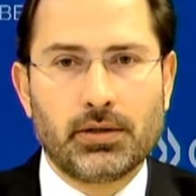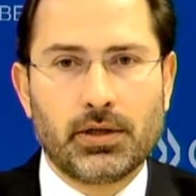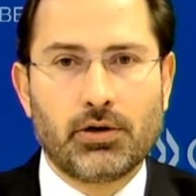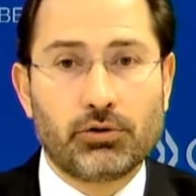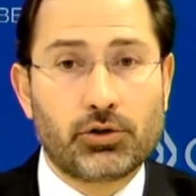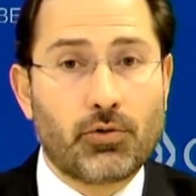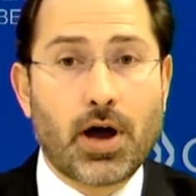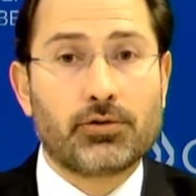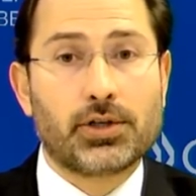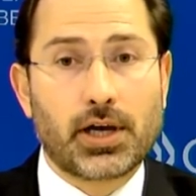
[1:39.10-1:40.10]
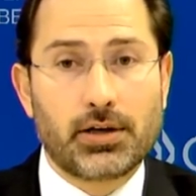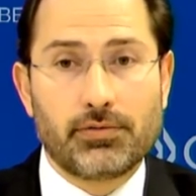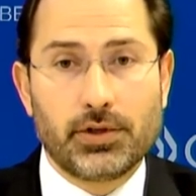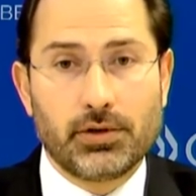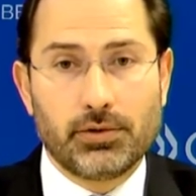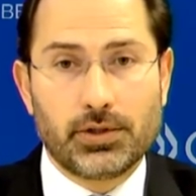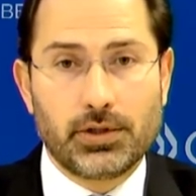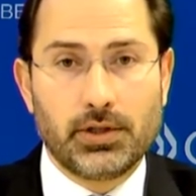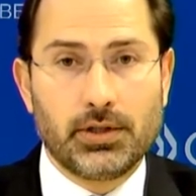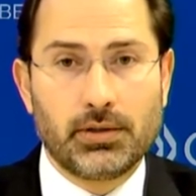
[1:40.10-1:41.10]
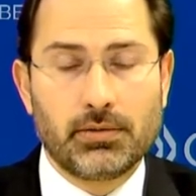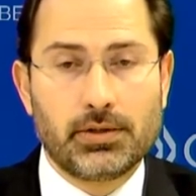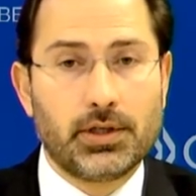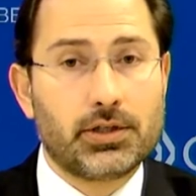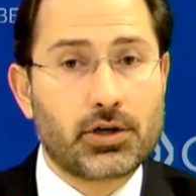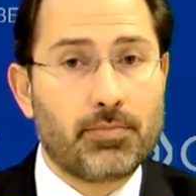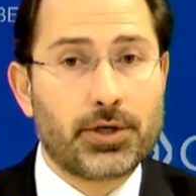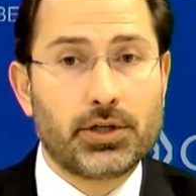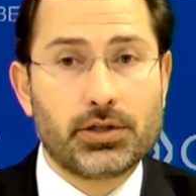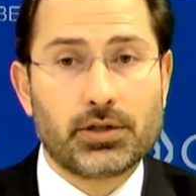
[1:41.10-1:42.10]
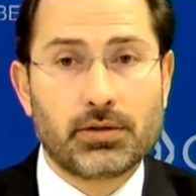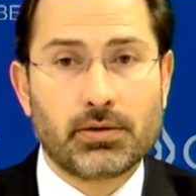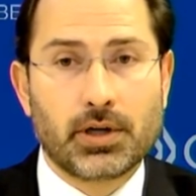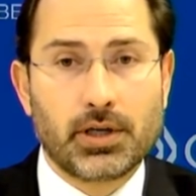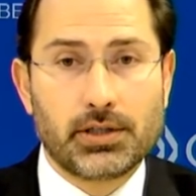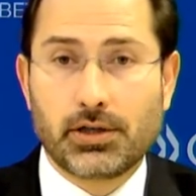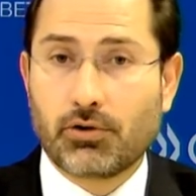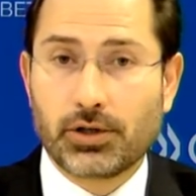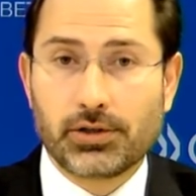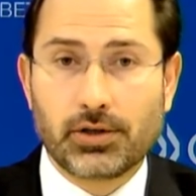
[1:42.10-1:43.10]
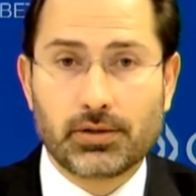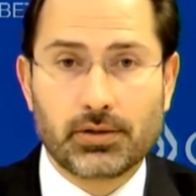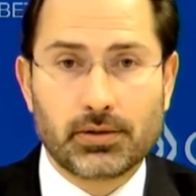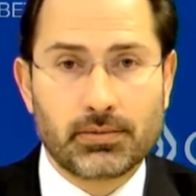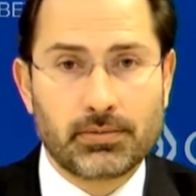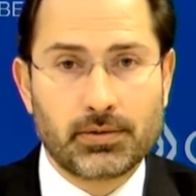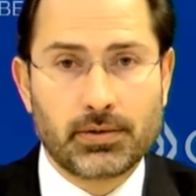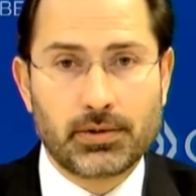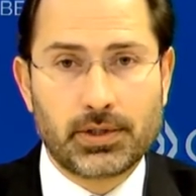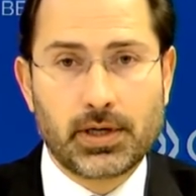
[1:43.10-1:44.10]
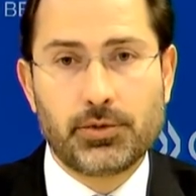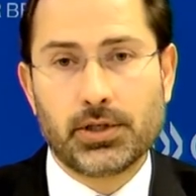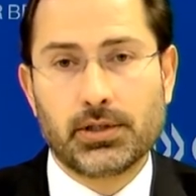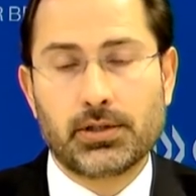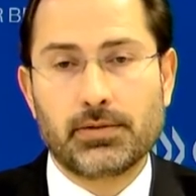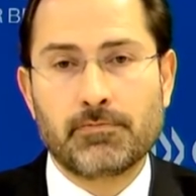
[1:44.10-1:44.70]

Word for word: and also outside of the OECD since competition is an horizontal subject.